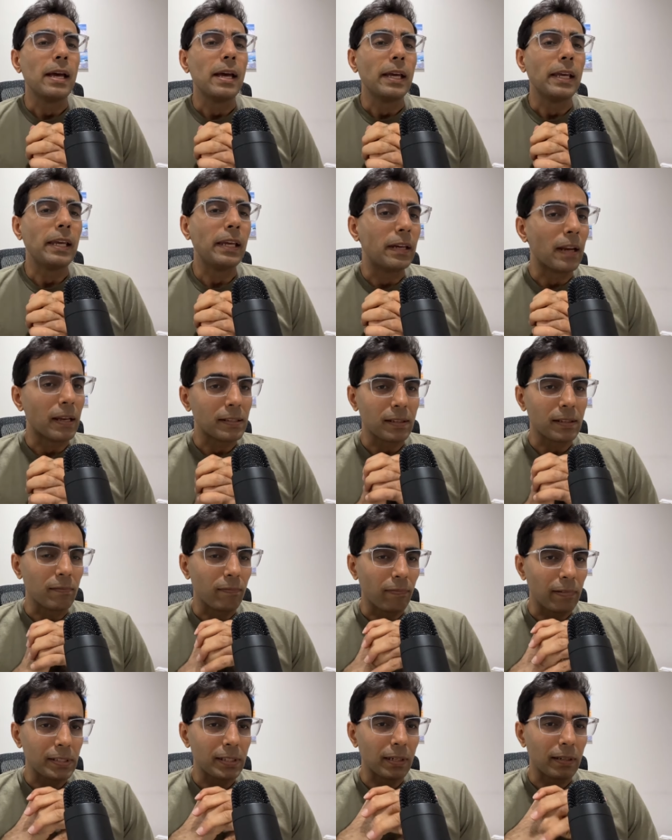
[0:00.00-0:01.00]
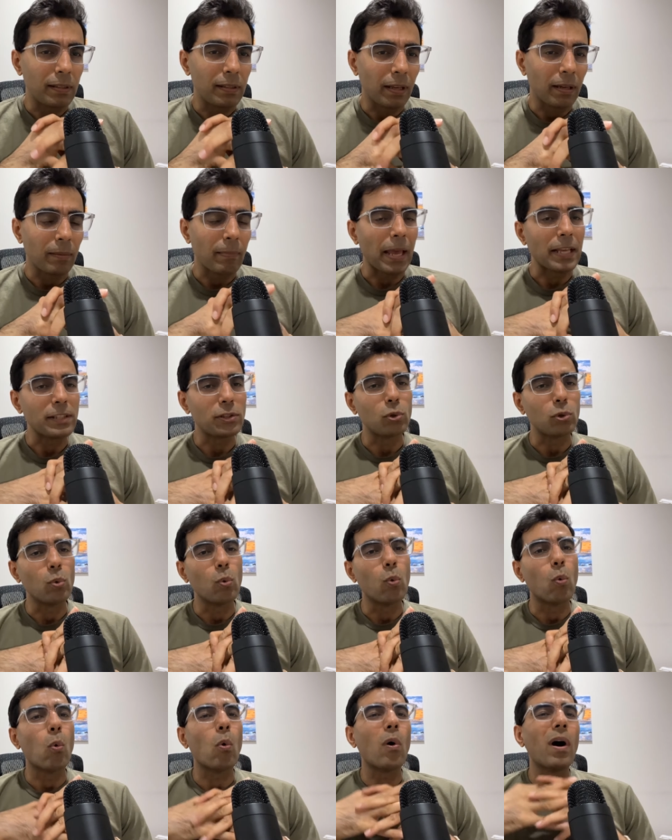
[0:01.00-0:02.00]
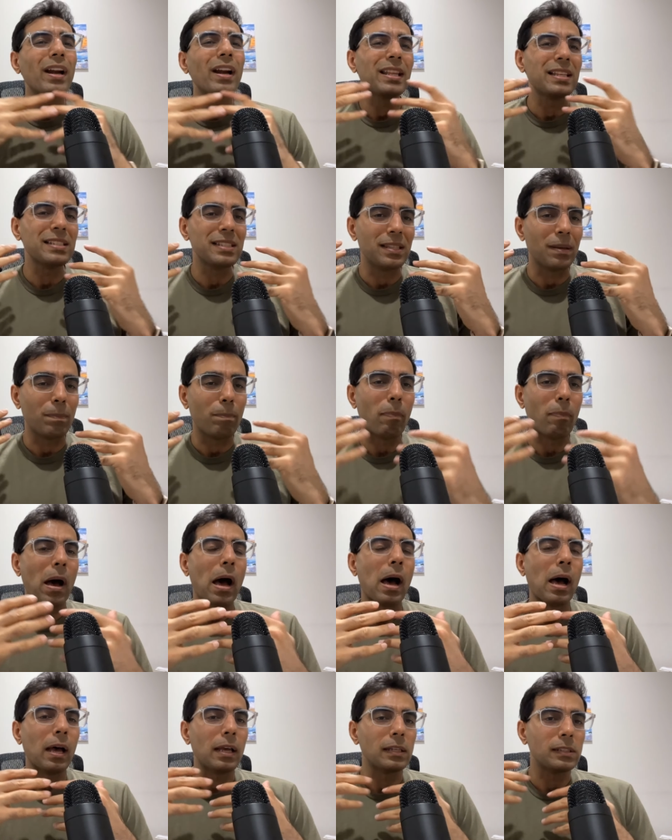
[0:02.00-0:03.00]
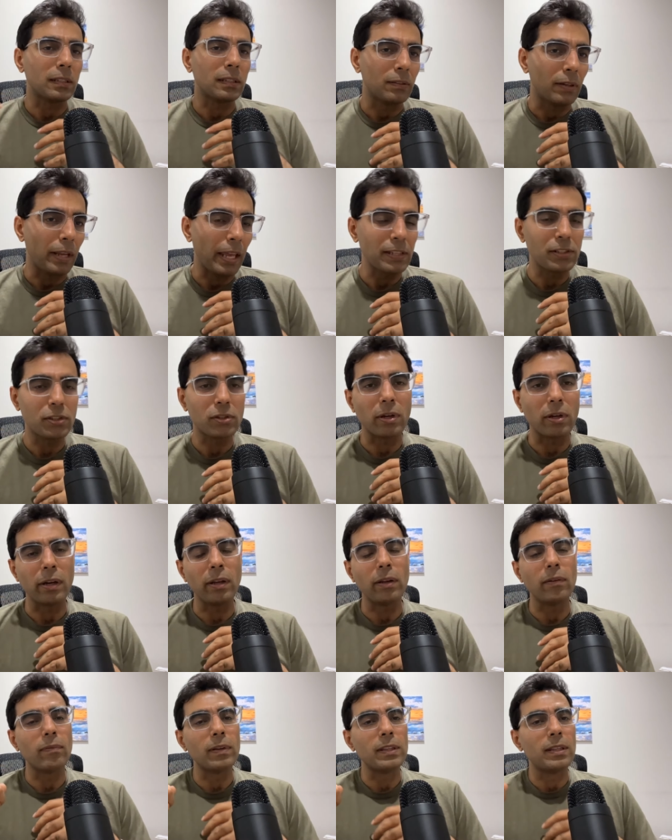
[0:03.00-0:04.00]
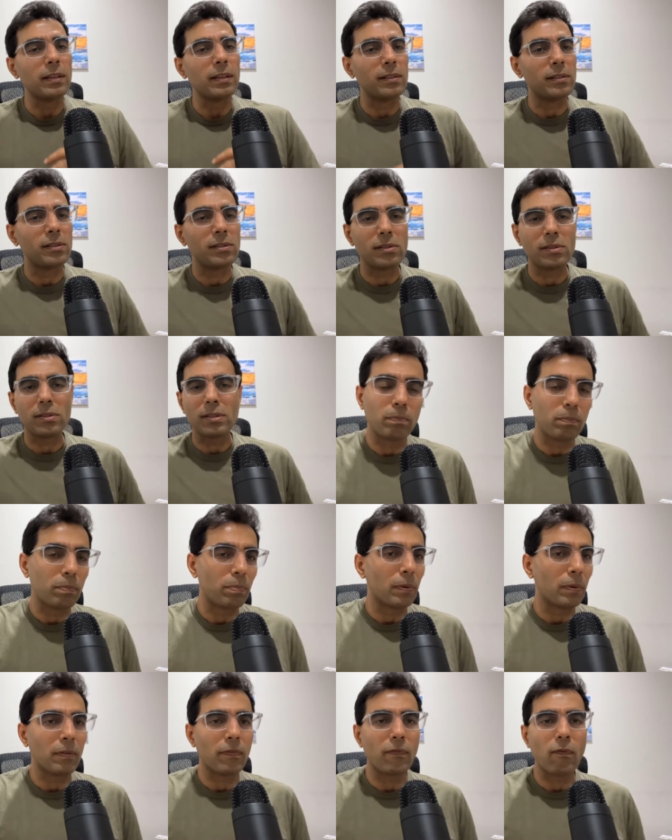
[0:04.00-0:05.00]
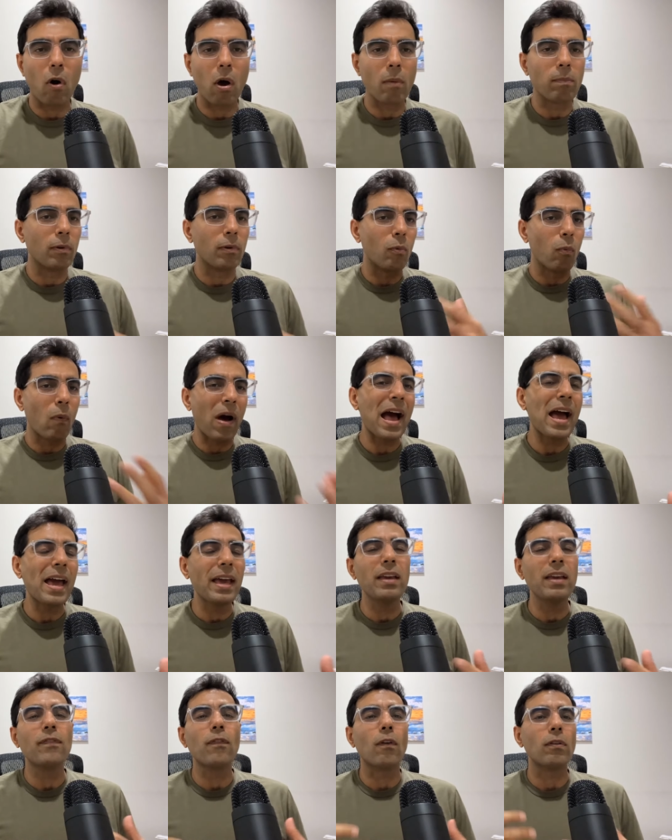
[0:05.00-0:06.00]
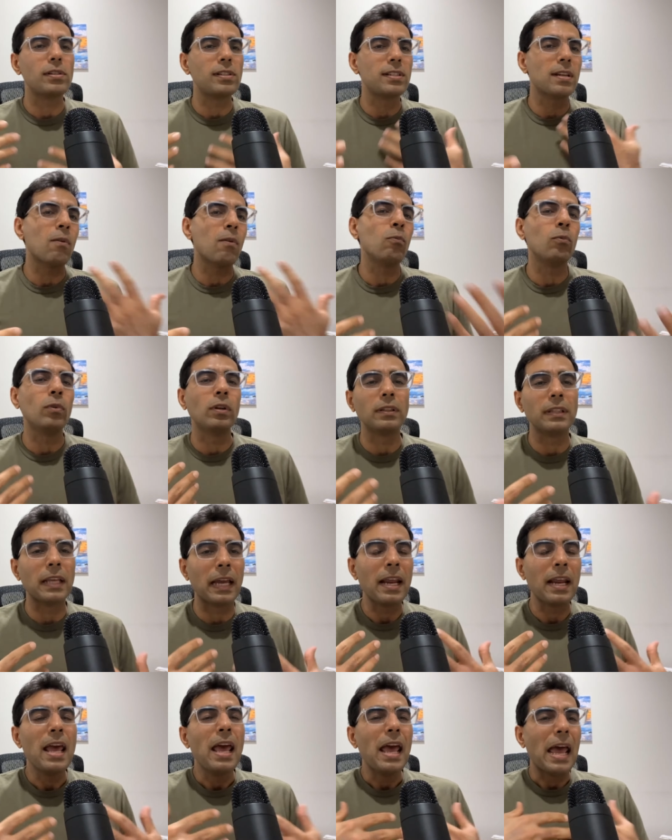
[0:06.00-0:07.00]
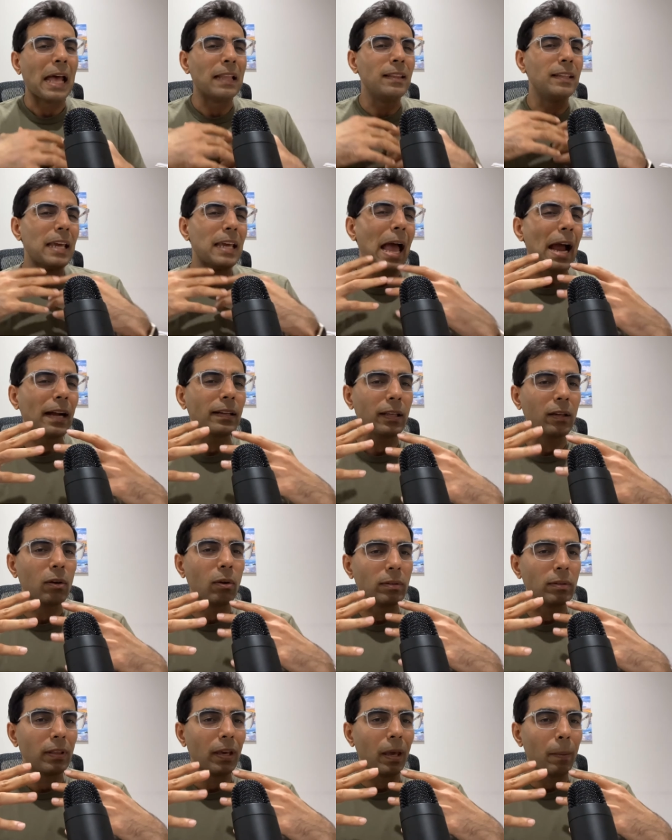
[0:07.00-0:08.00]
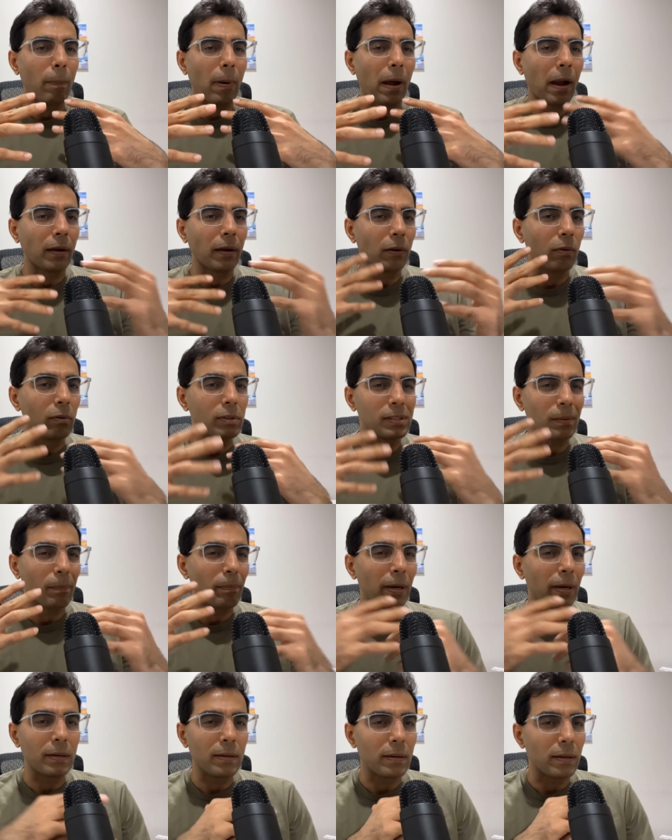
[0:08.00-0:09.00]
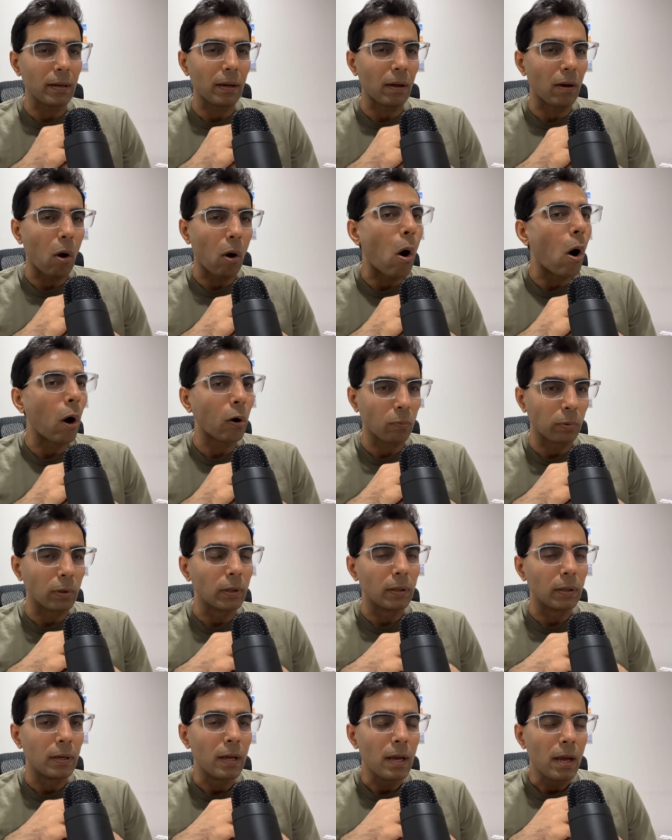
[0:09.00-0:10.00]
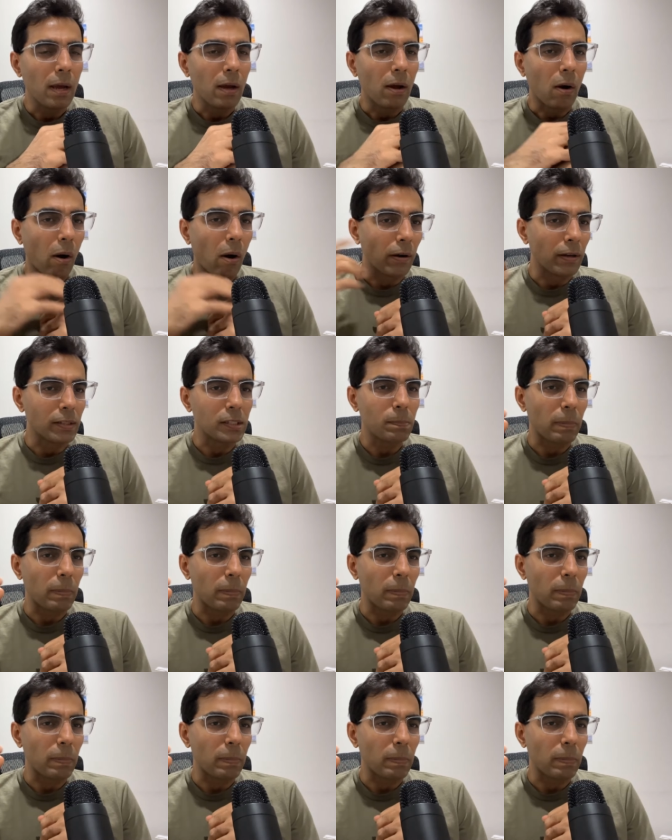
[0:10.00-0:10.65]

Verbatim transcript: he doesn't visit them as to what is the past or the history with his former wife or someone that and the acting on their part looks a bit uh, awkward on his